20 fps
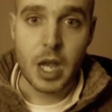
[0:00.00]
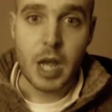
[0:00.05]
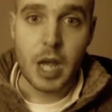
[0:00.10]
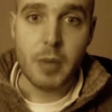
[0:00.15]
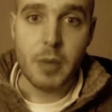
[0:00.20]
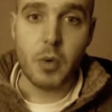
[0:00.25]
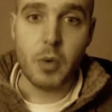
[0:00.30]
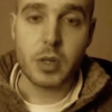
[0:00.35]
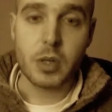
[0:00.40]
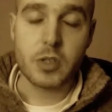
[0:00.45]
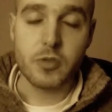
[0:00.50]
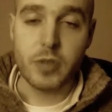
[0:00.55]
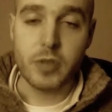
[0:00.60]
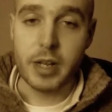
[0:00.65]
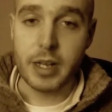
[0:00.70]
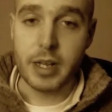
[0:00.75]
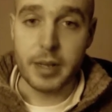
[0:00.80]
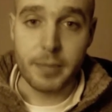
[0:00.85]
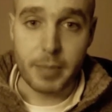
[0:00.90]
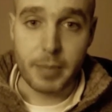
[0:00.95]
But what's
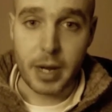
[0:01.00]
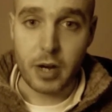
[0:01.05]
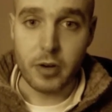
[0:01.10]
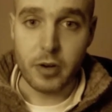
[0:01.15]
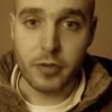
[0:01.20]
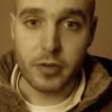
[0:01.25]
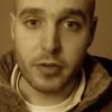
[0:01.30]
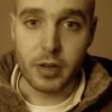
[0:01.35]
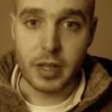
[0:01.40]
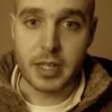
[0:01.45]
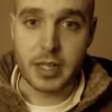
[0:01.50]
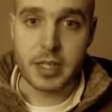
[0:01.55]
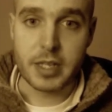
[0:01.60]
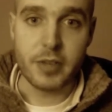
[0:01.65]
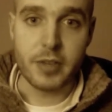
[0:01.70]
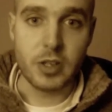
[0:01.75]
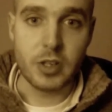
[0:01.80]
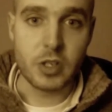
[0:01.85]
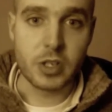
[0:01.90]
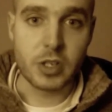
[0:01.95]
really powerful is if
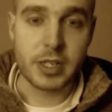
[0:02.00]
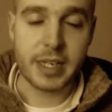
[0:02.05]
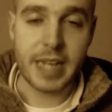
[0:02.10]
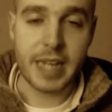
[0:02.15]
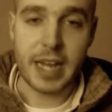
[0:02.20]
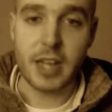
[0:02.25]
you just get